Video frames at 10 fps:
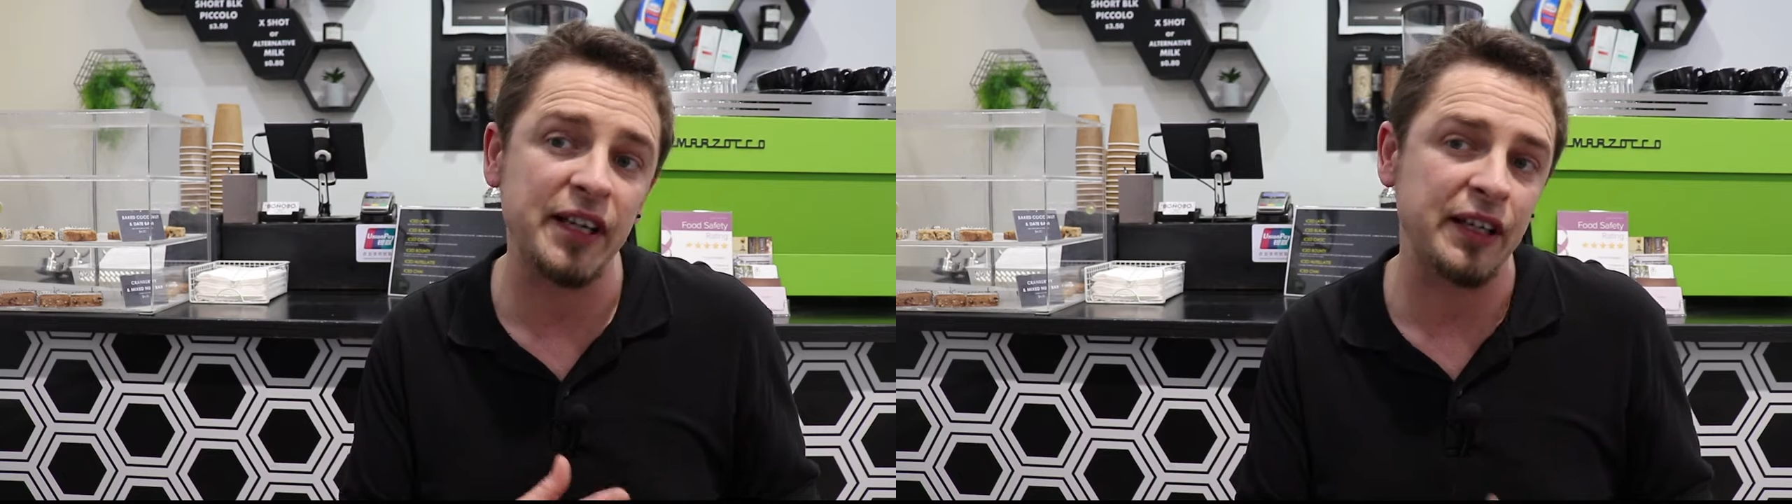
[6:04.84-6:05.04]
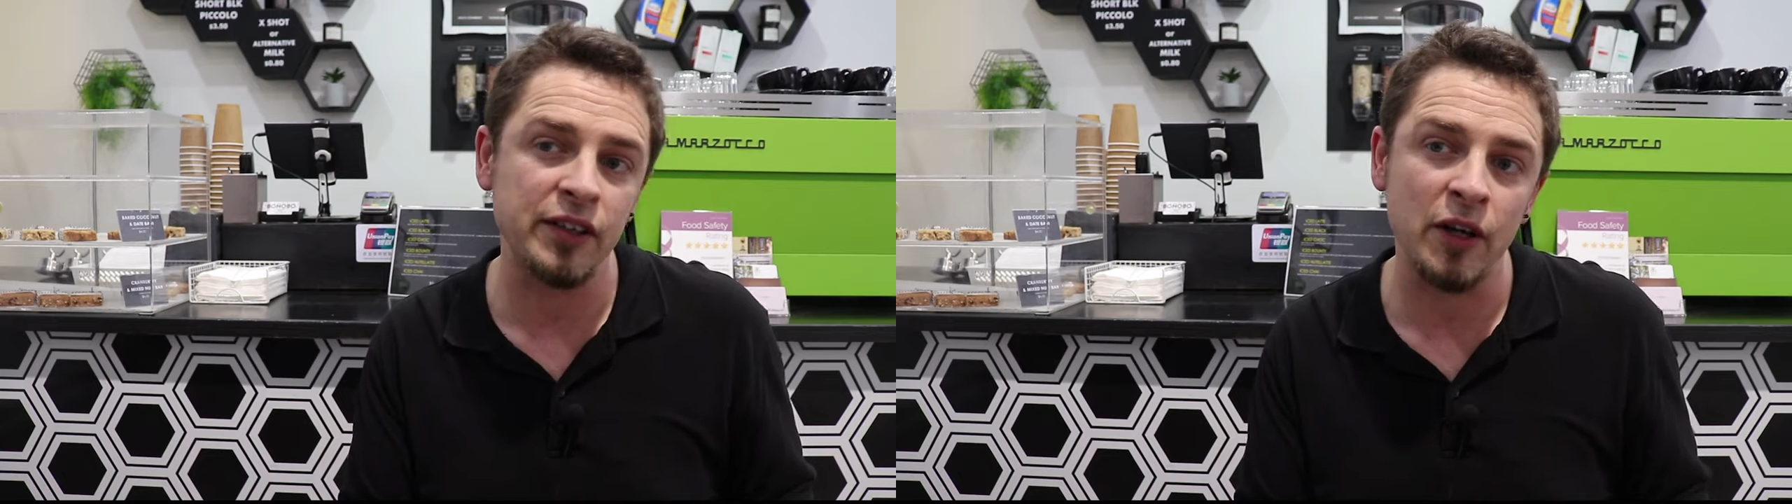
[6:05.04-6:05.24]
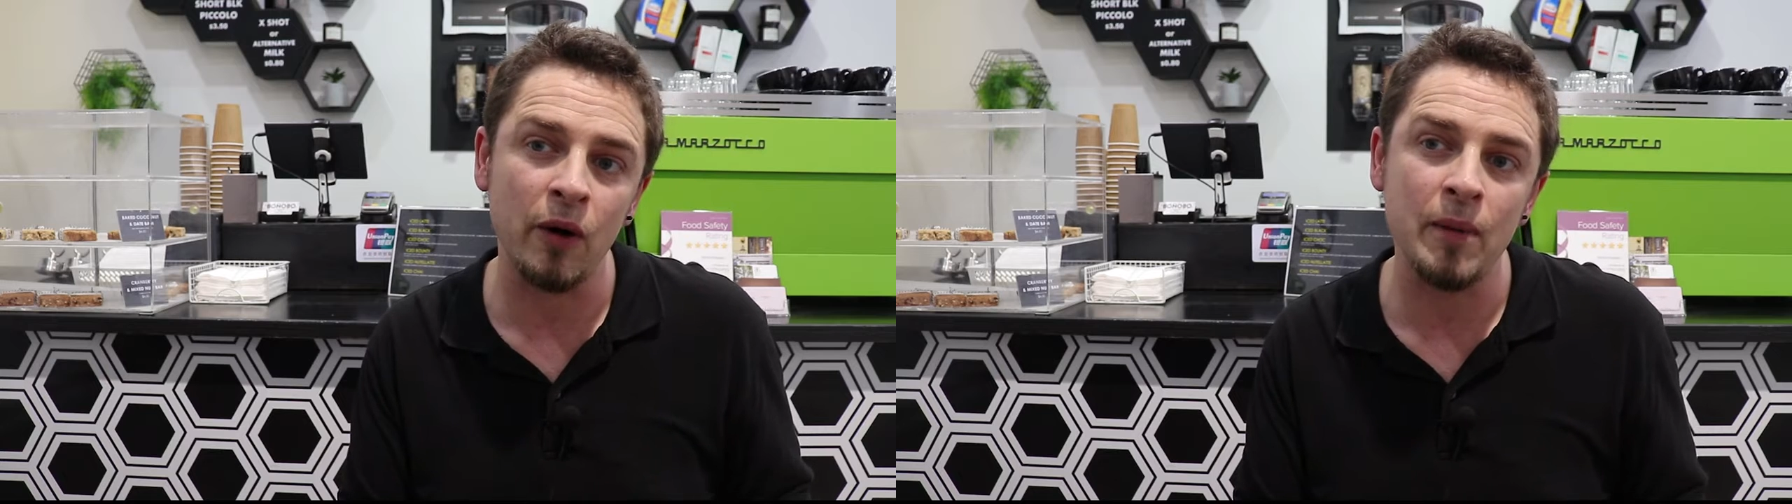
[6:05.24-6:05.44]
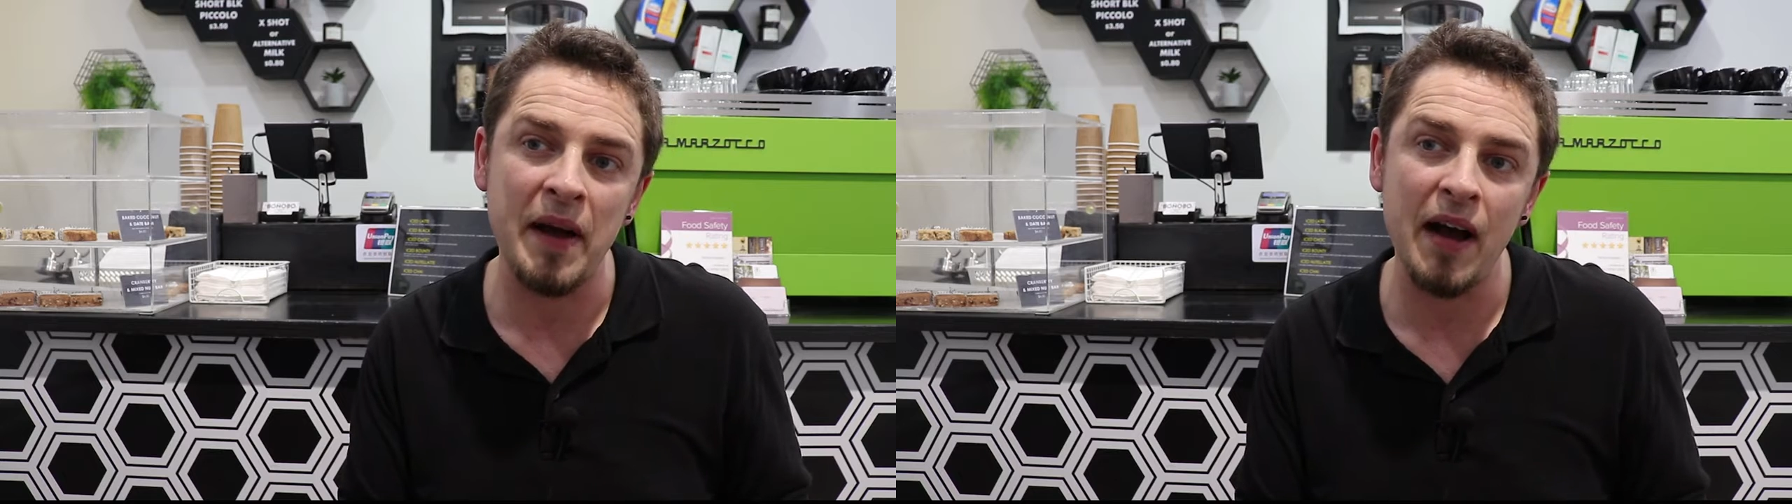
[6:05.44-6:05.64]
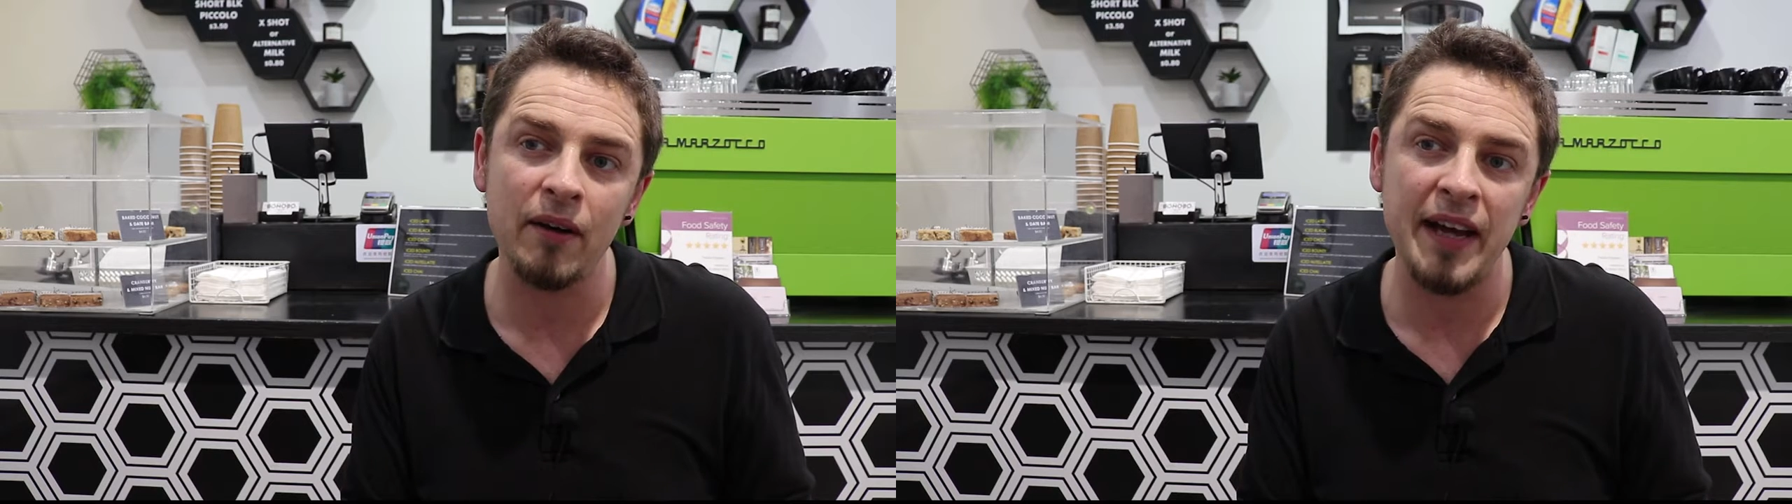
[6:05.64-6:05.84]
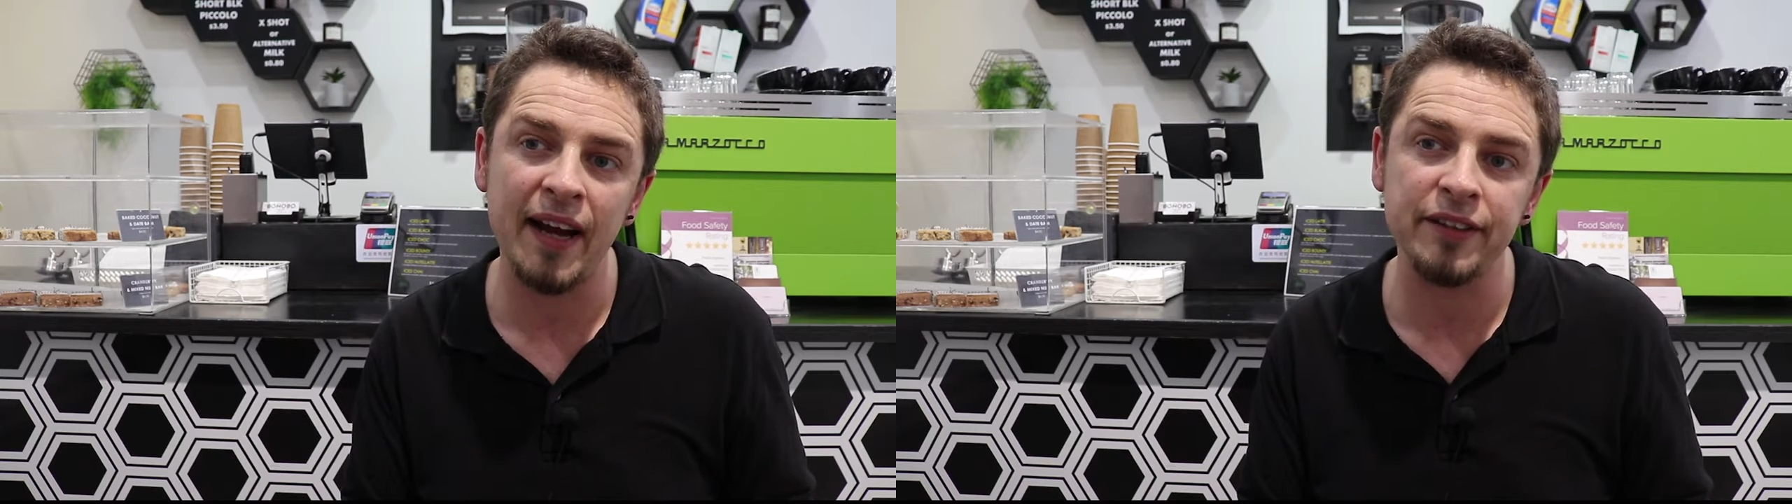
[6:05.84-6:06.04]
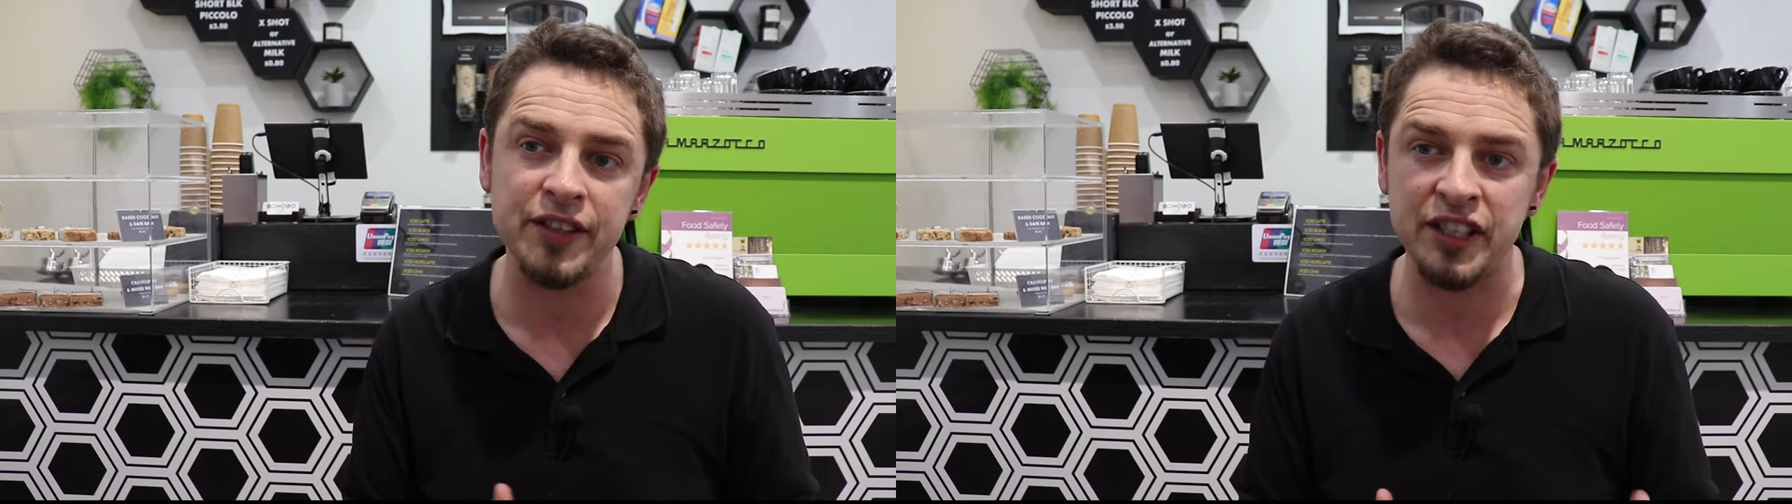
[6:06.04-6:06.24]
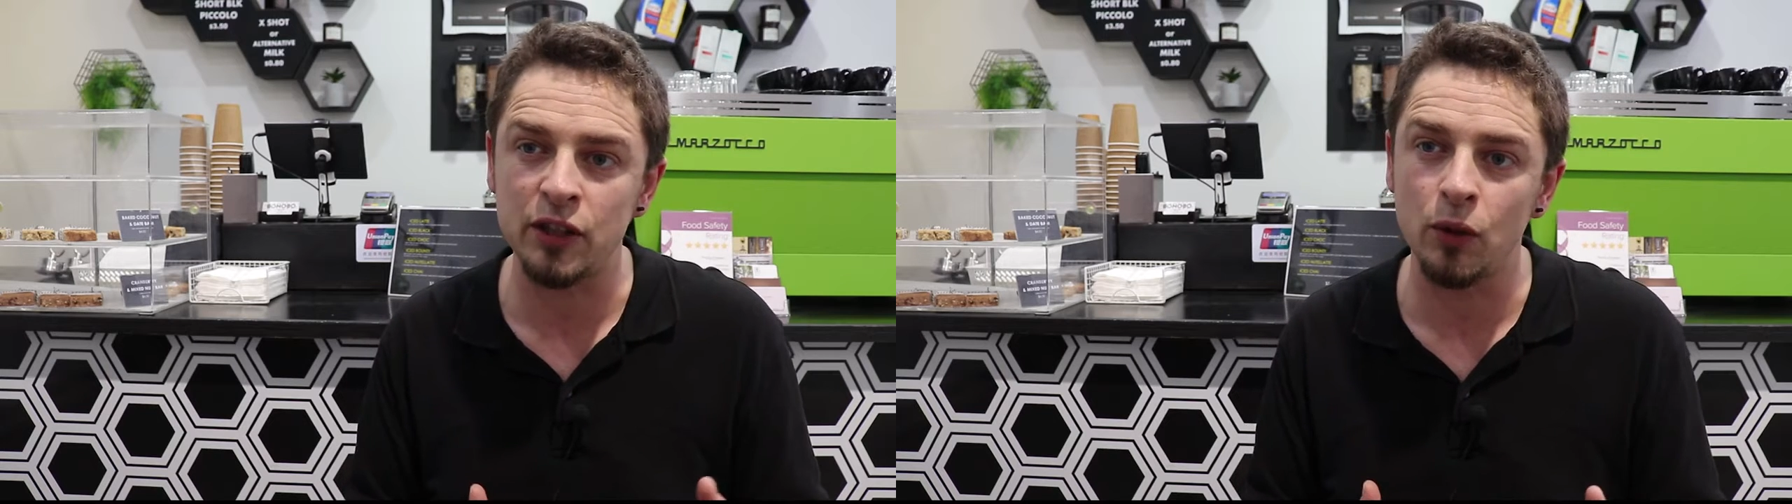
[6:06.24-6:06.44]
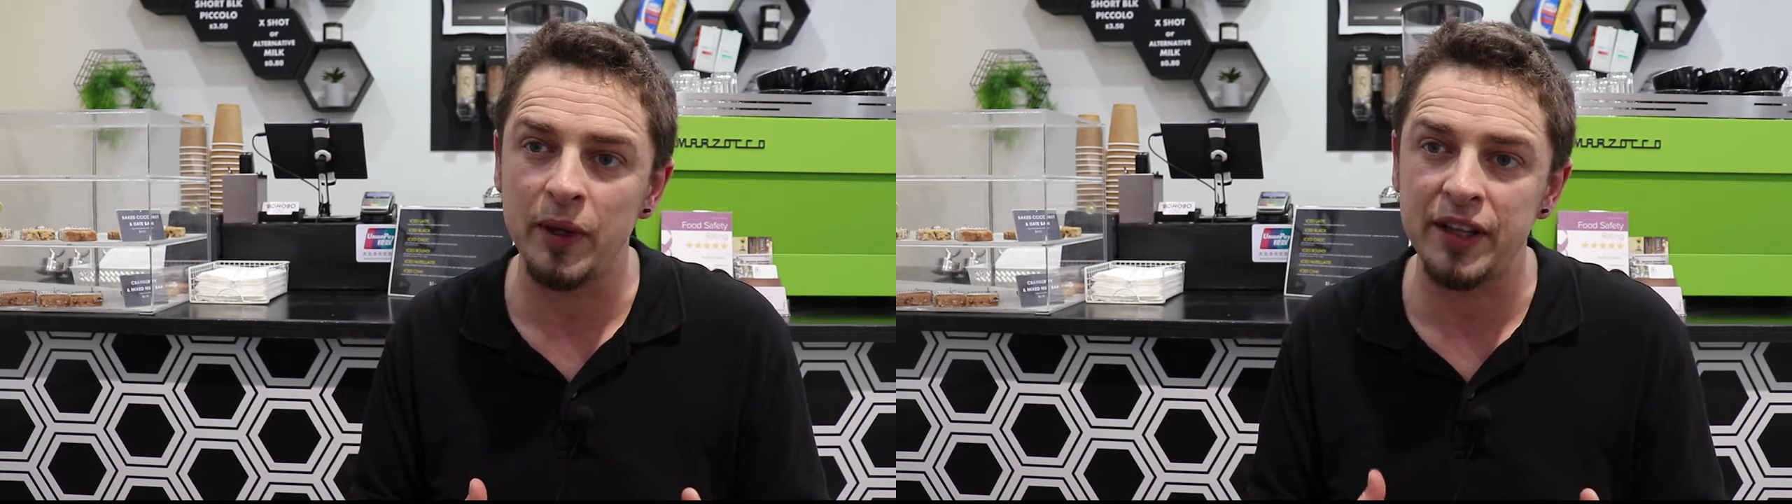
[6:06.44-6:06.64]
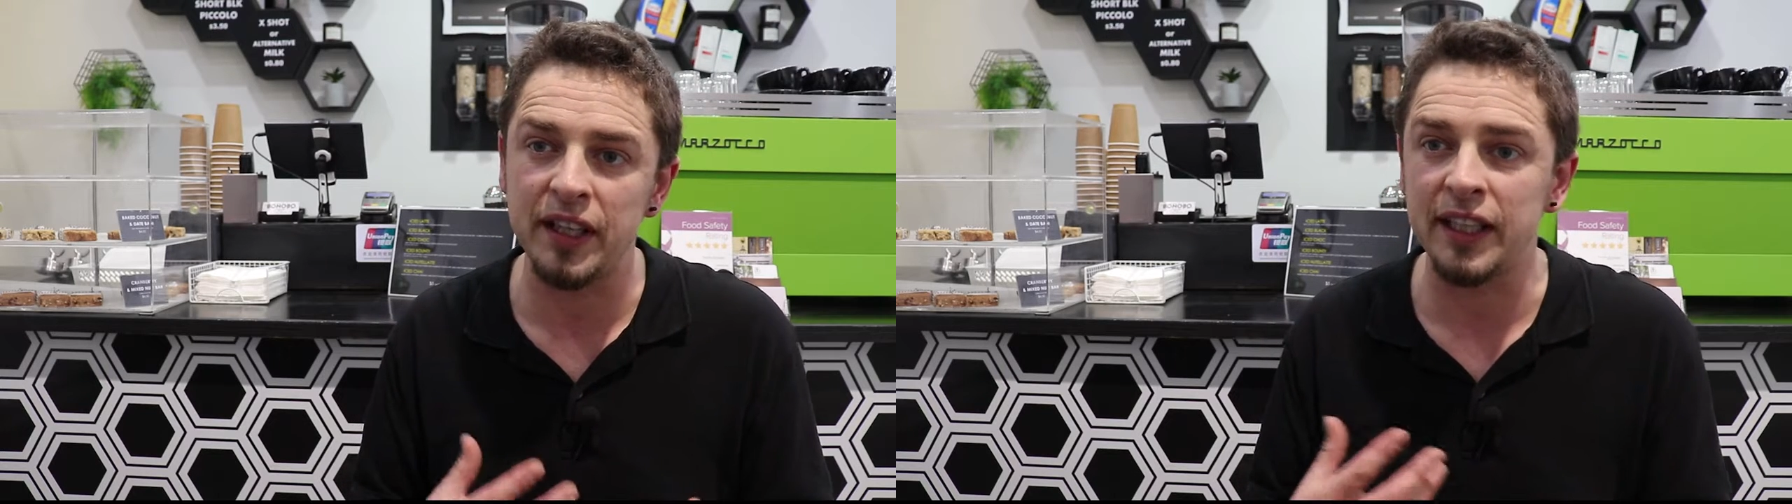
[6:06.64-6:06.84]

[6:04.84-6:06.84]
didn't know about, how to deal with